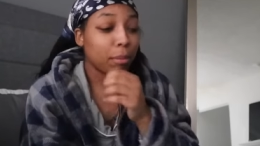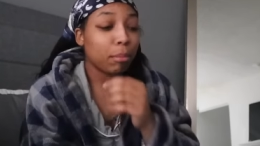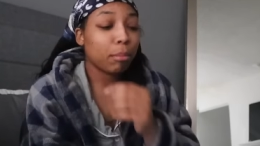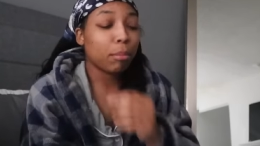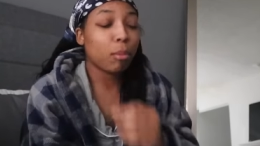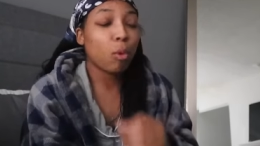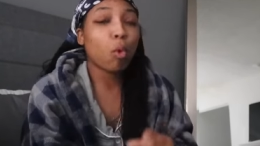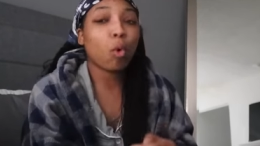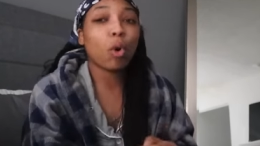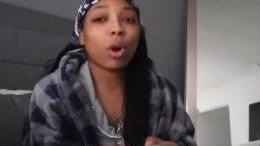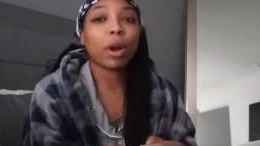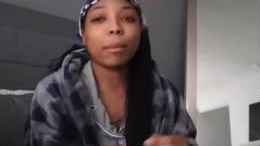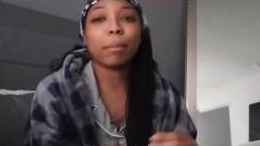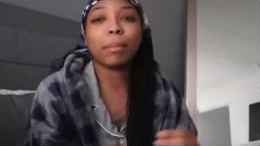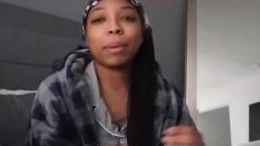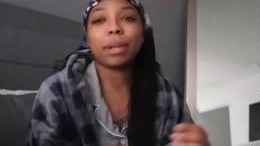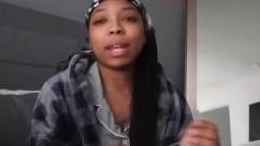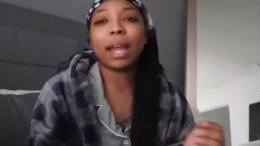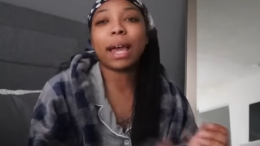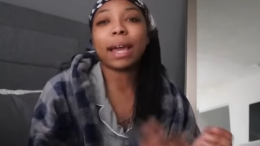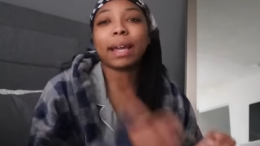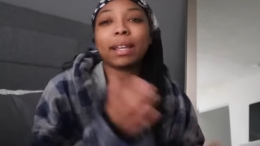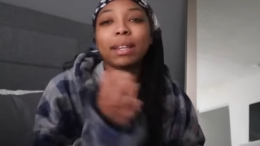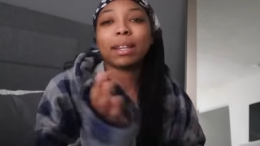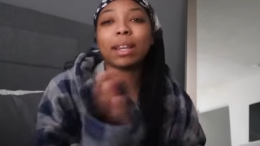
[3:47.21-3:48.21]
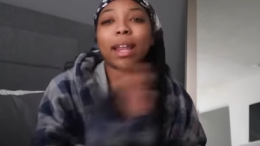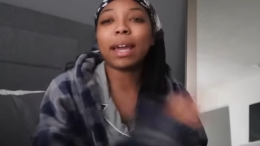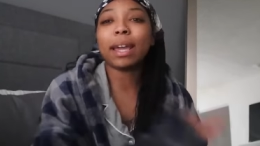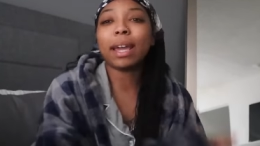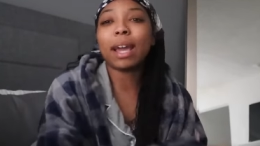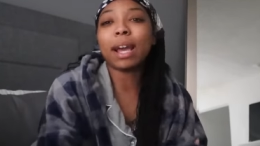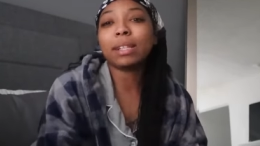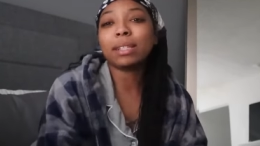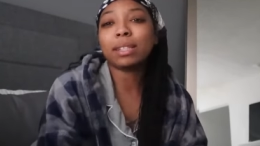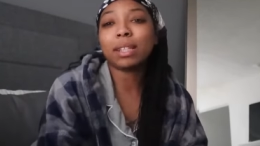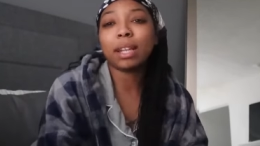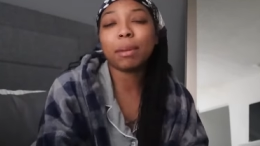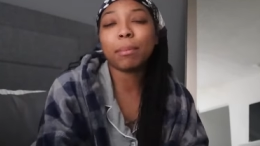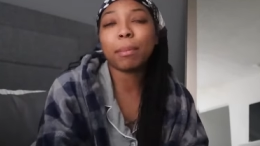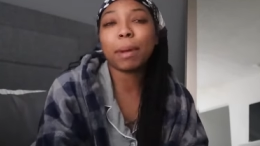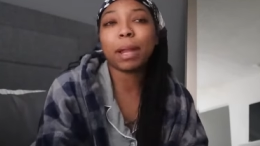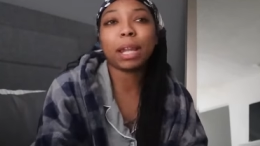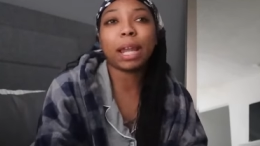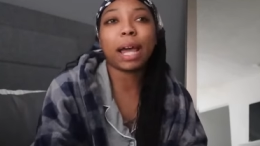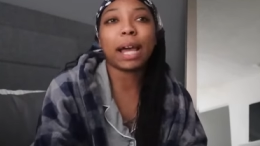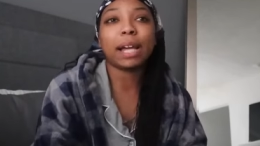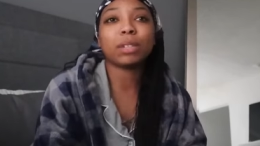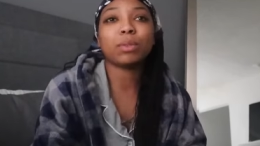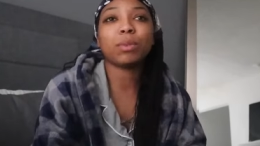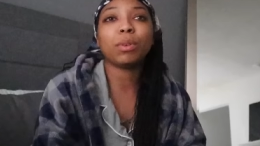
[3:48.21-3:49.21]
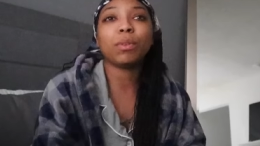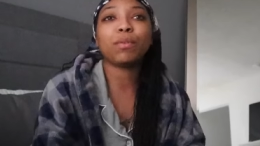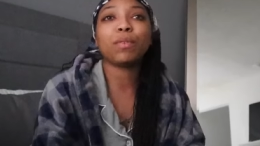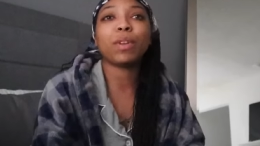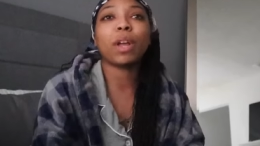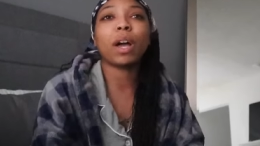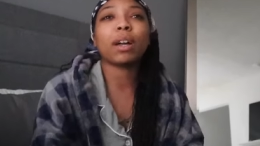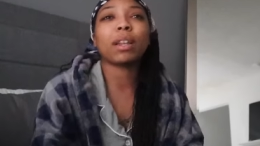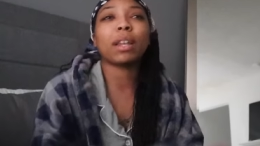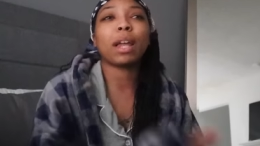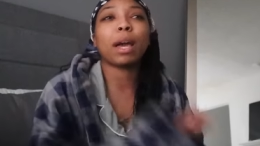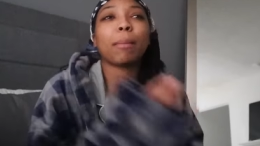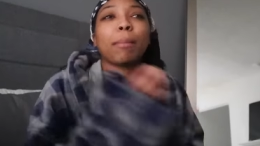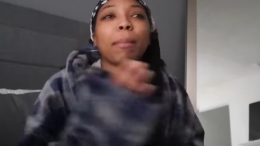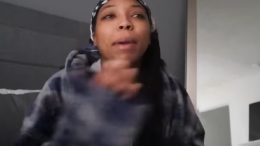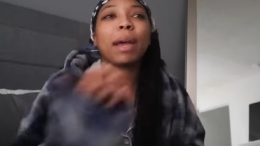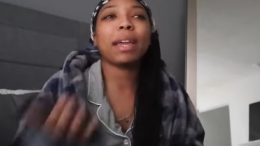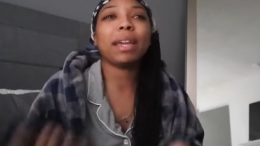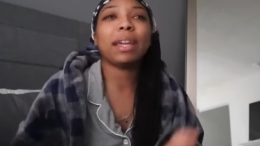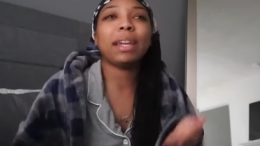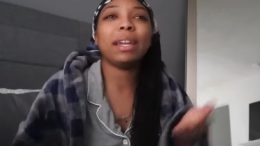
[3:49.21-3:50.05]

more but like like i said in my last week vlog like my